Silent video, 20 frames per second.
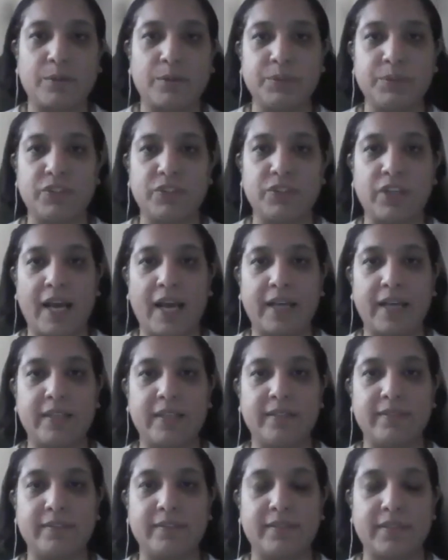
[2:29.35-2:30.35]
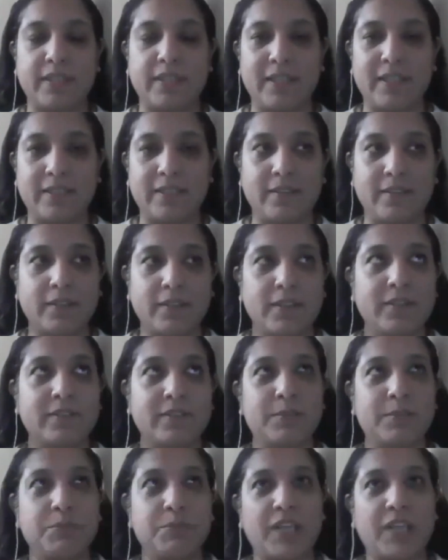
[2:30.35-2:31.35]
which lies in
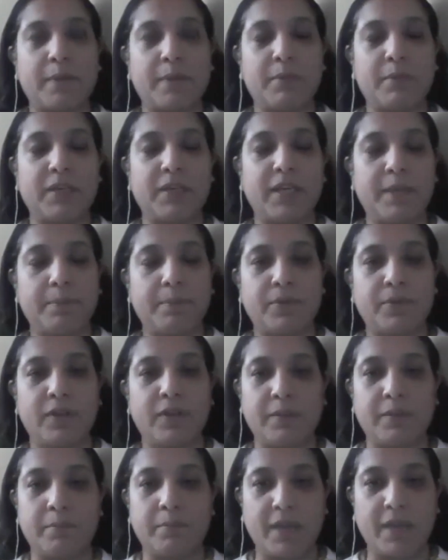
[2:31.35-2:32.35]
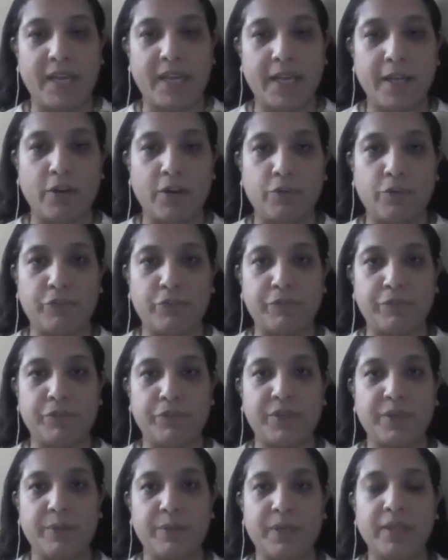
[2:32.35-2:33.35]
sometime in April and May of
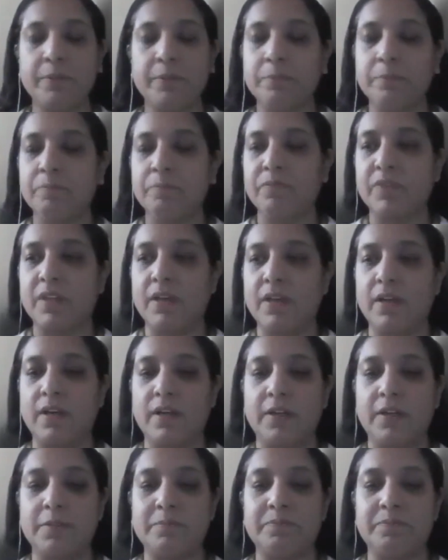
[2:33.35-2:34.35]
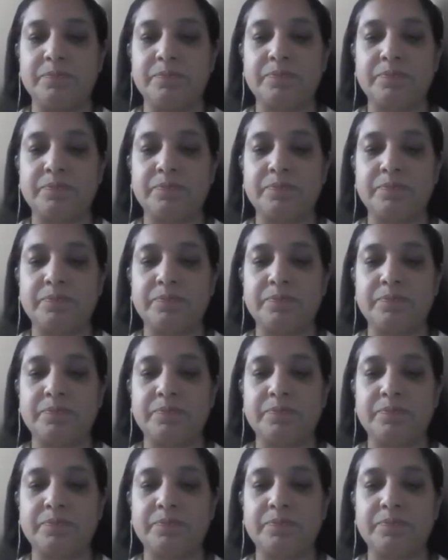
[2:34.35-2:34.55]
every year, um,